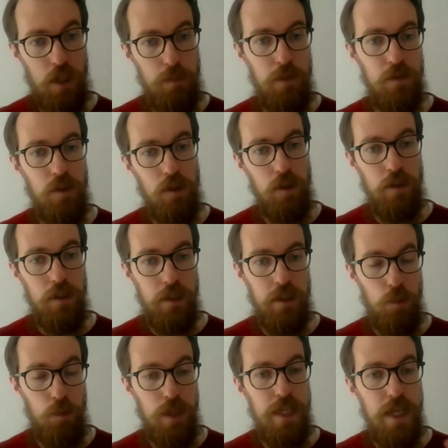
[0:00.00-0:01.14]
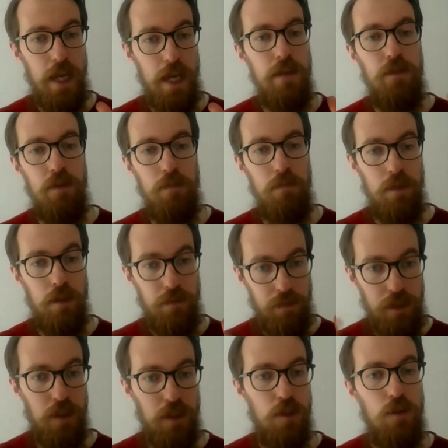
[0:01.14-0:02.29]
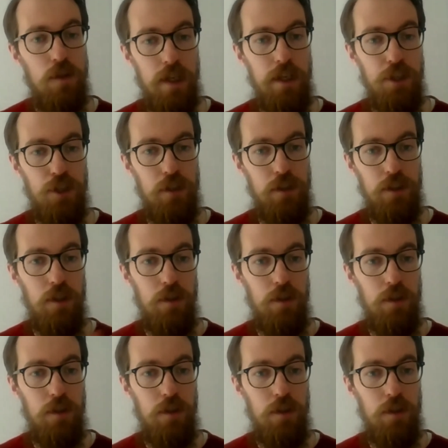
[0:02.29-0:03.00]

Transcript: Library of Scotland in that we gave them the physical collection.